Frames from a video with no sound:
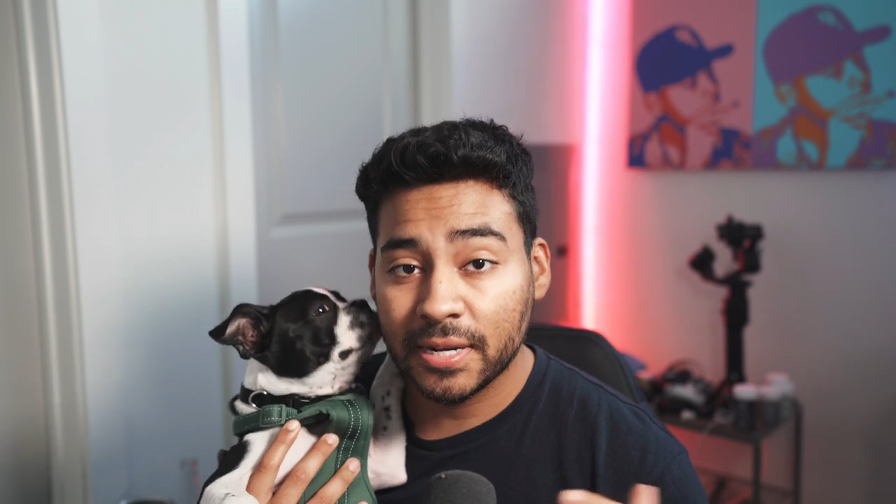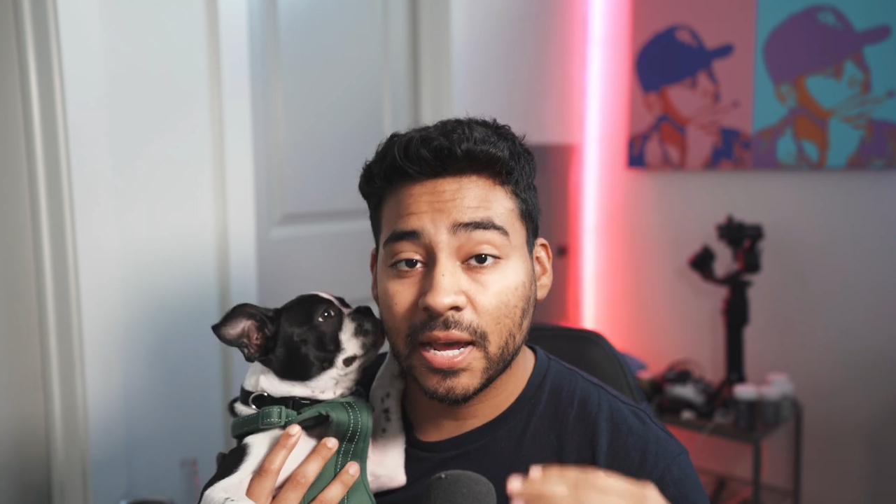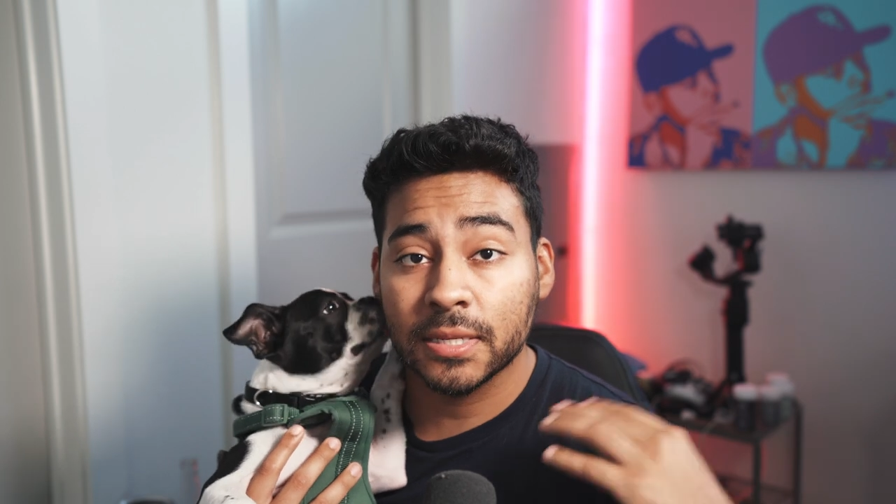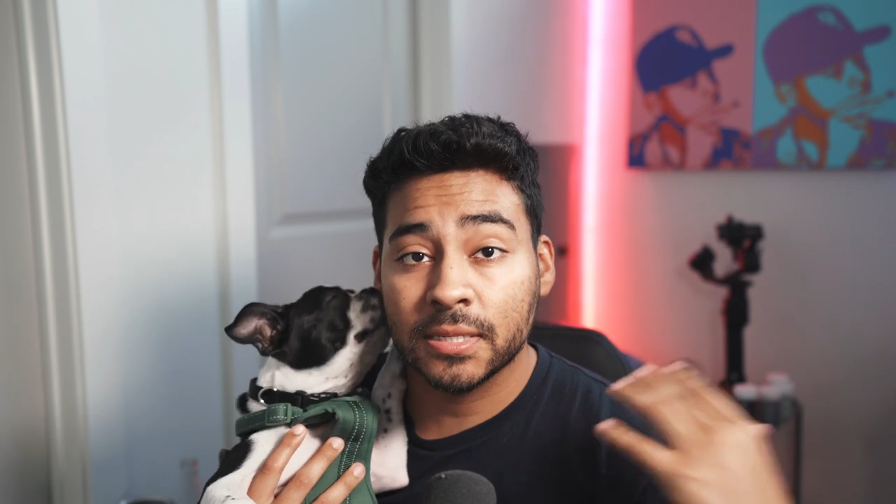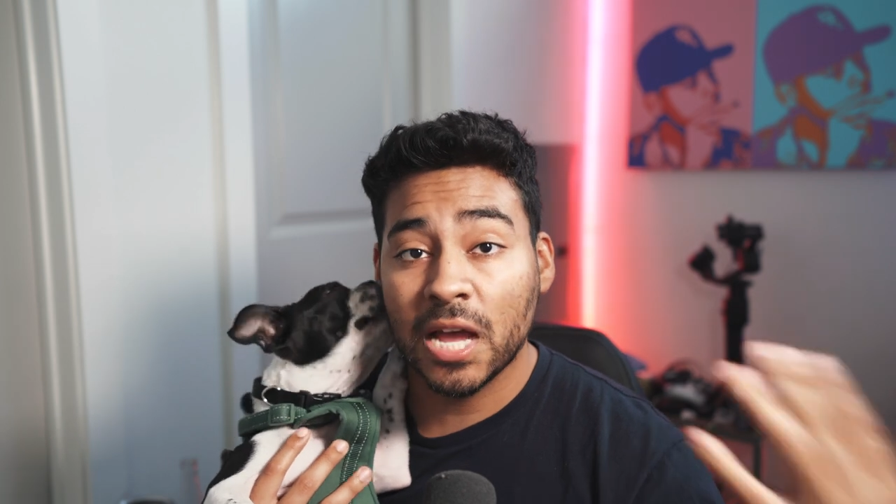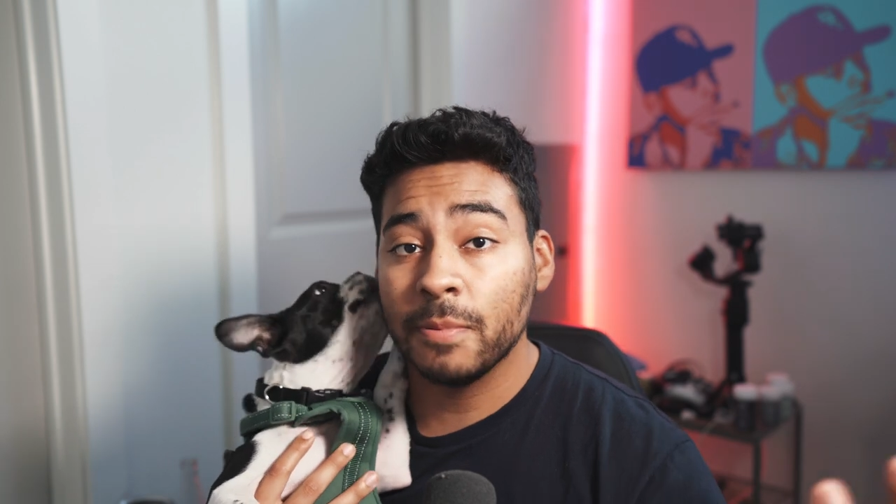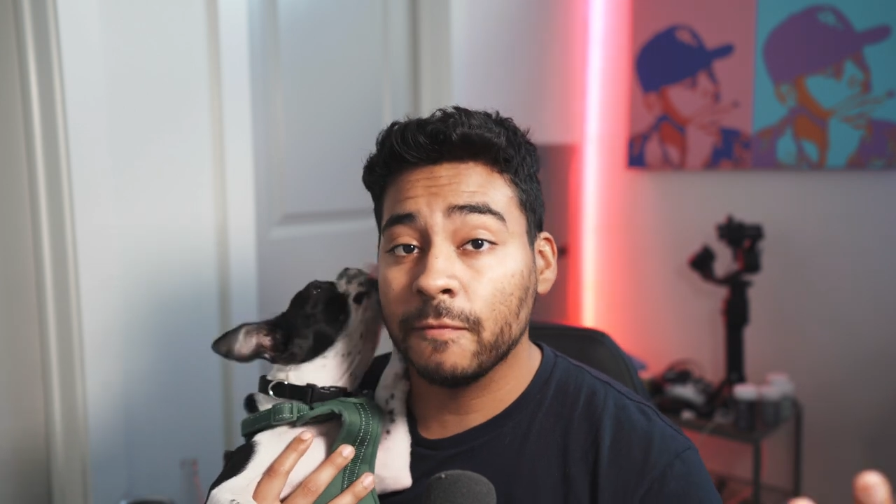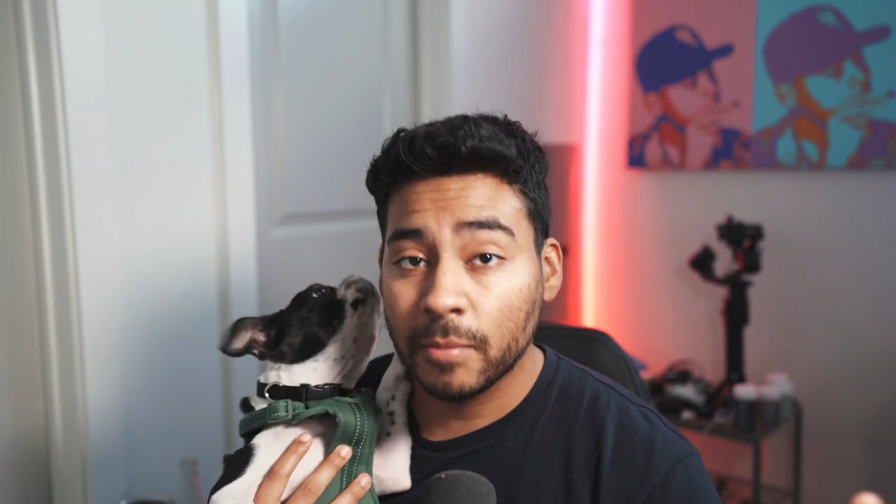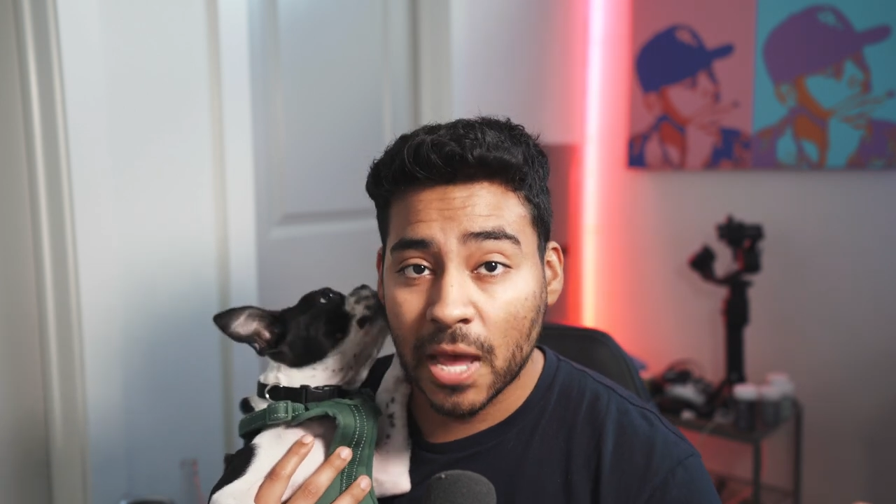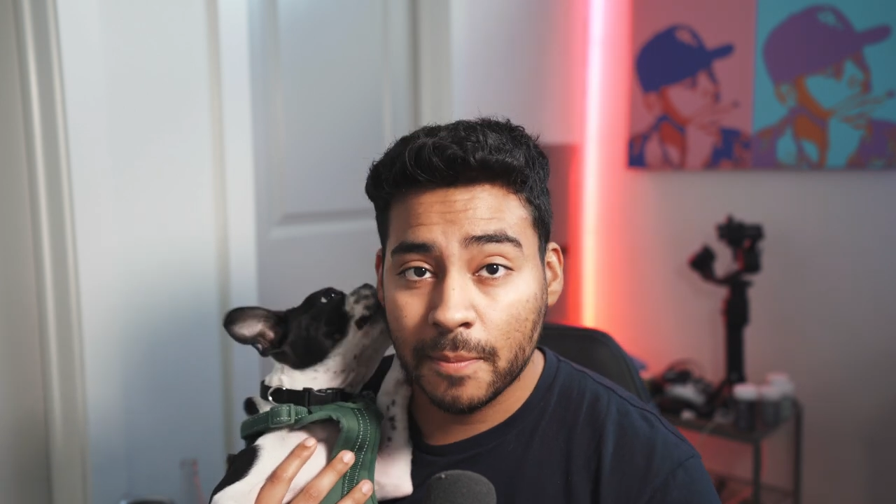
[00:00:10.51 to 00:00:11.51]
and how to stop it
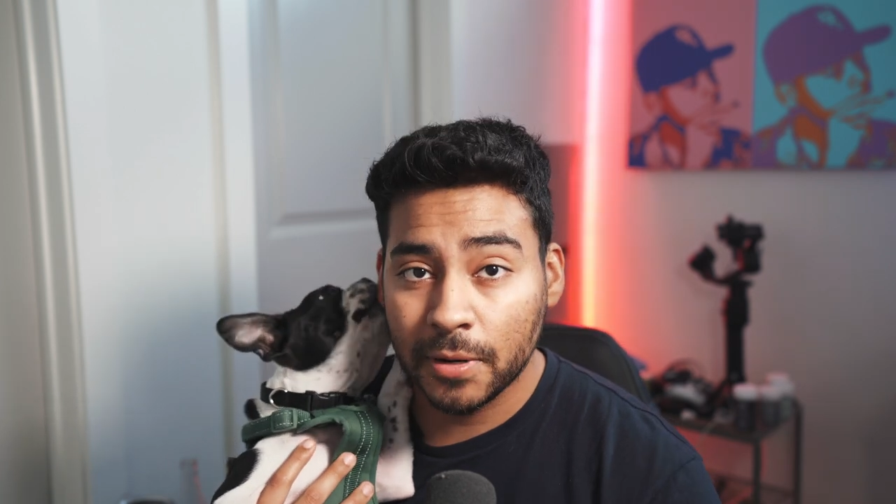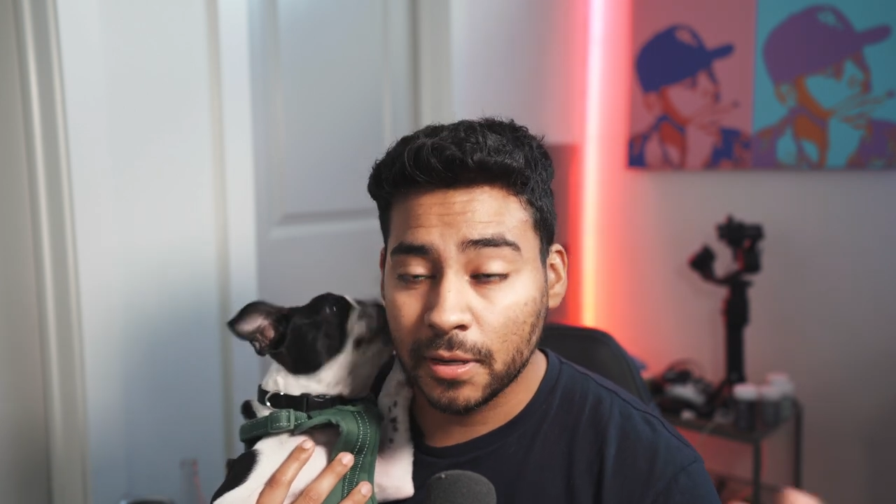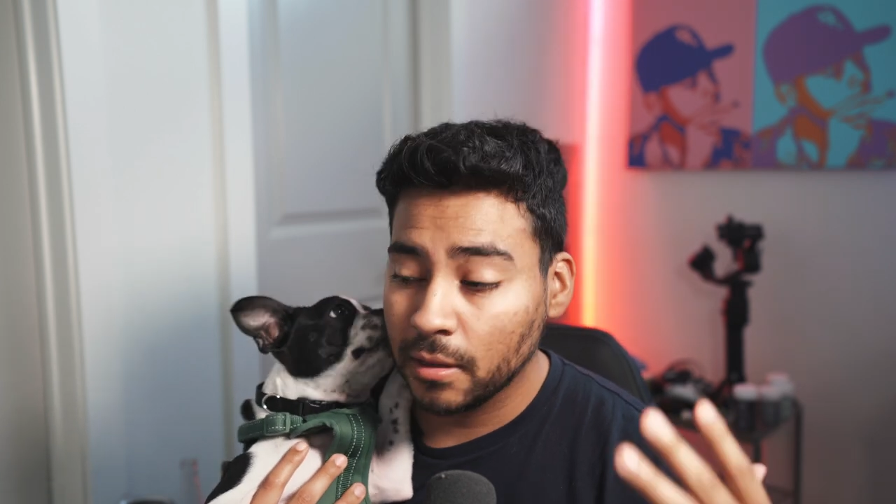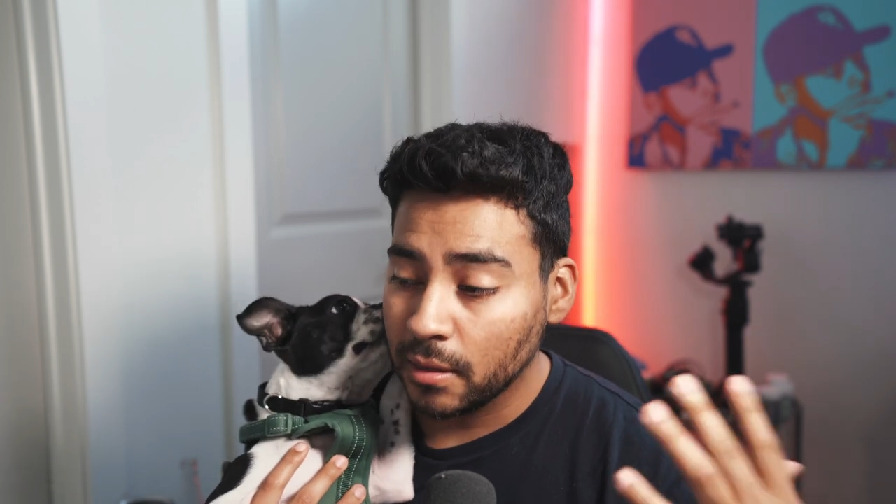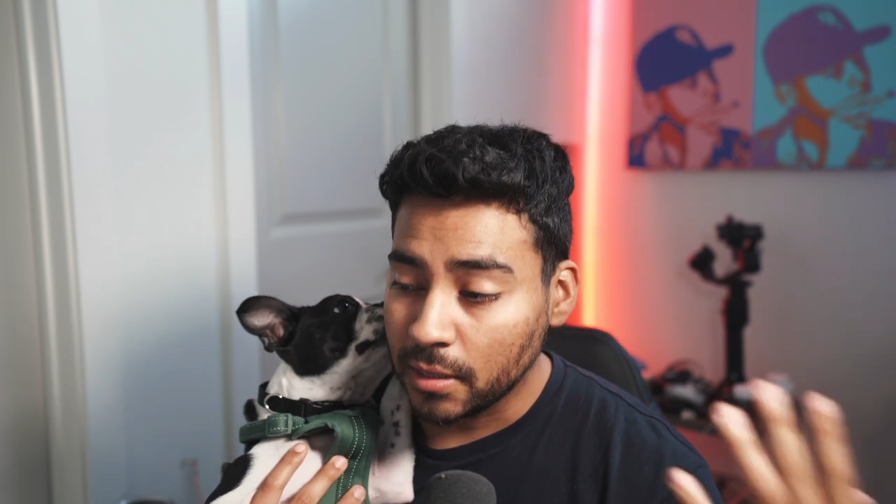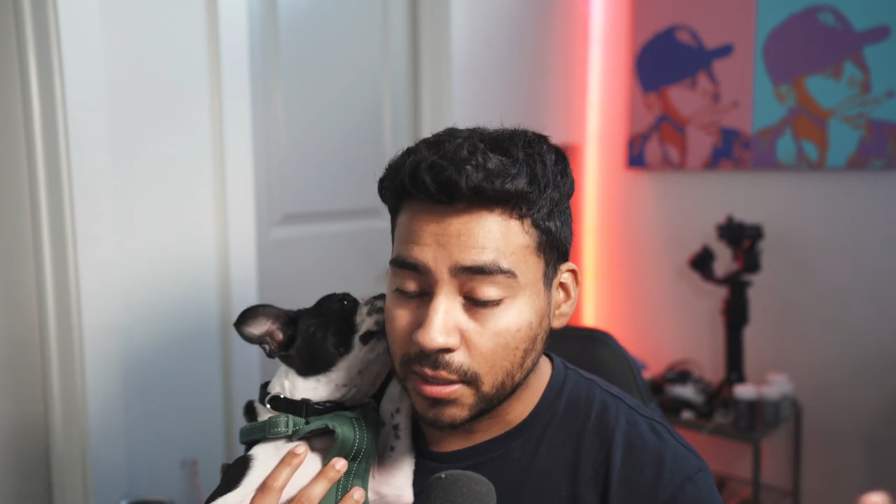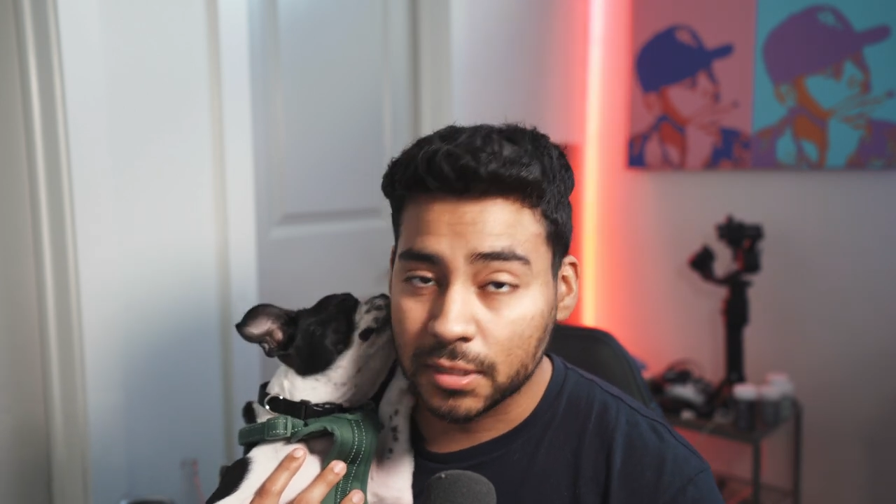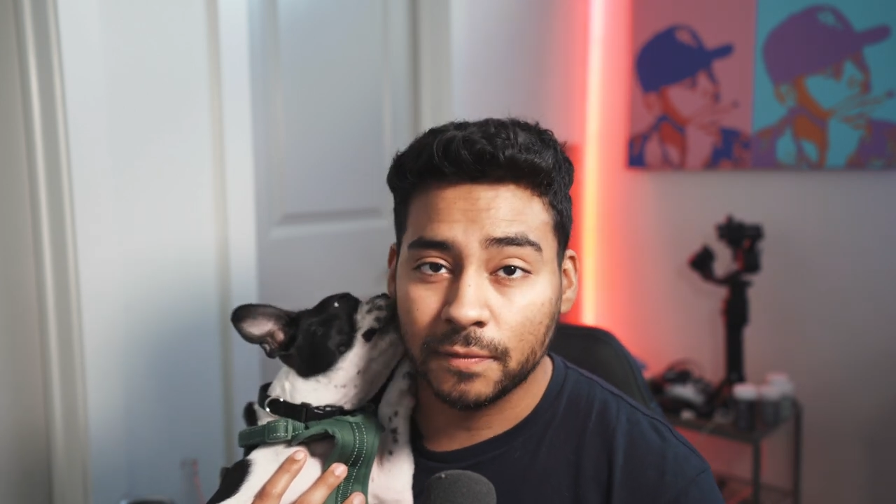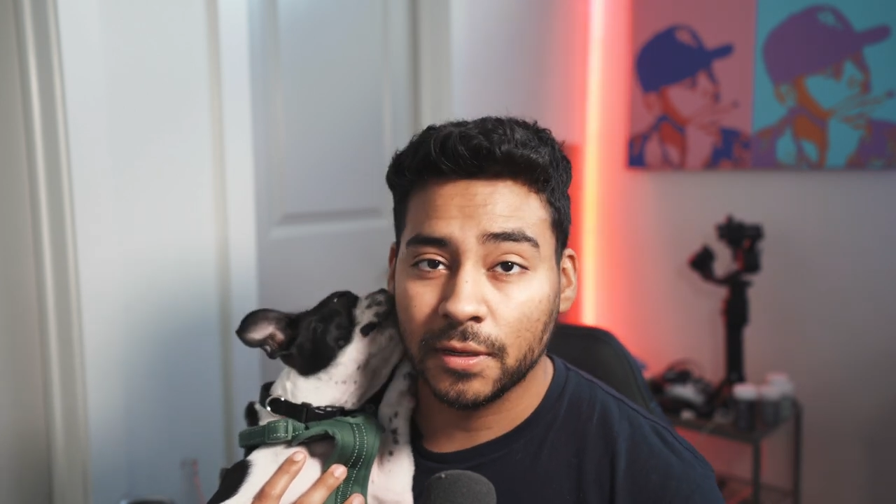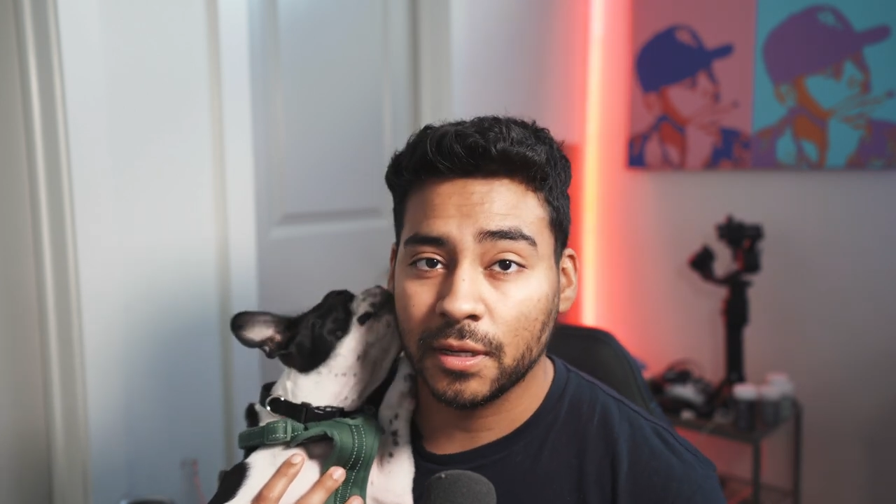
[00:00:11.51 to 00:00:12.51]
from happening in
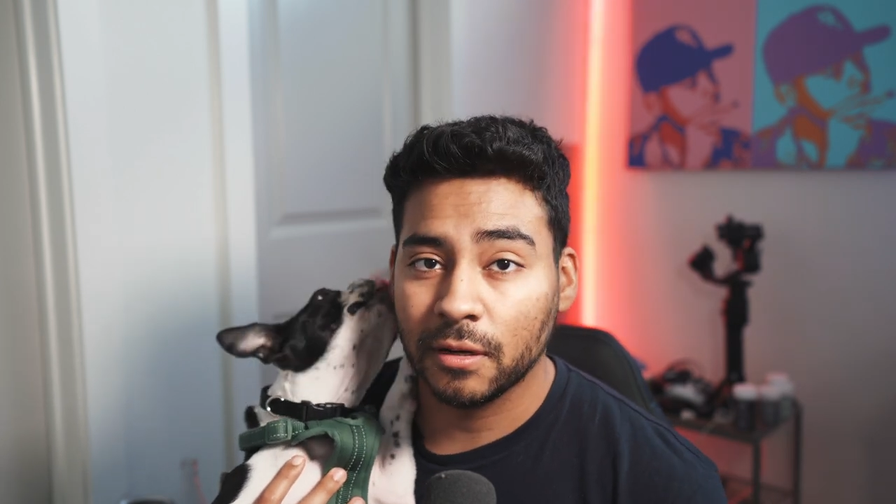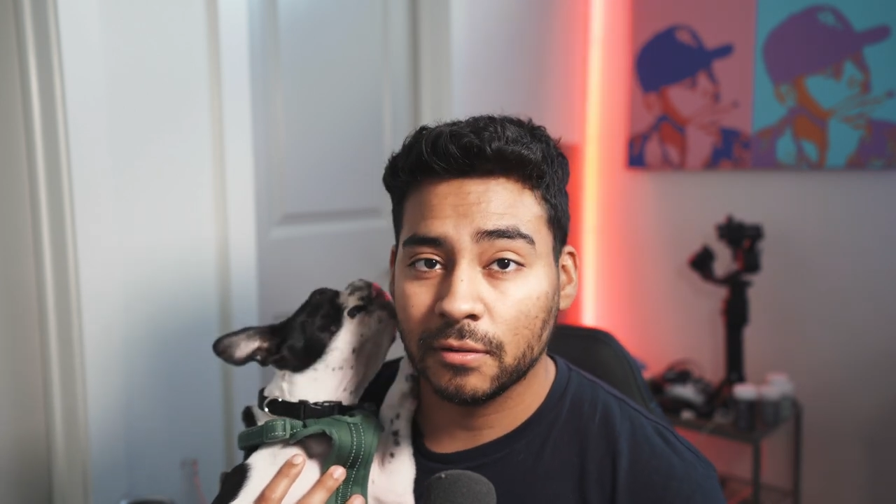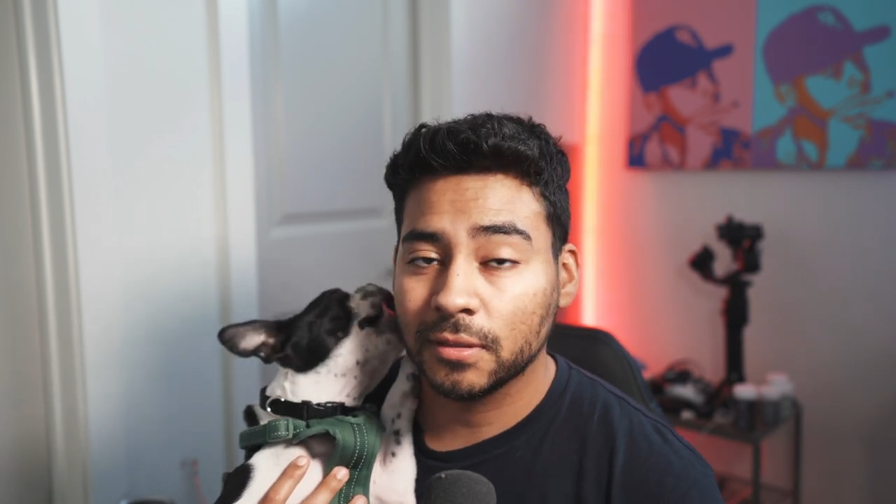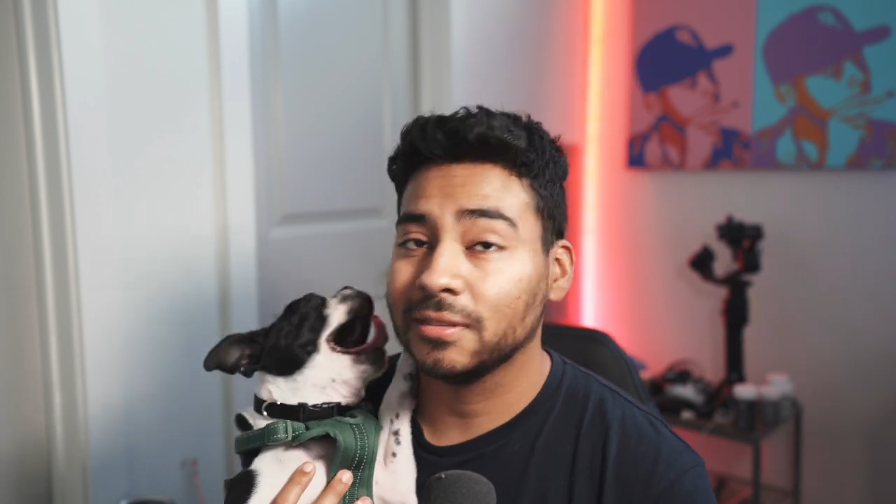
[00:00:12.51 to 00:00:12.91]
this video.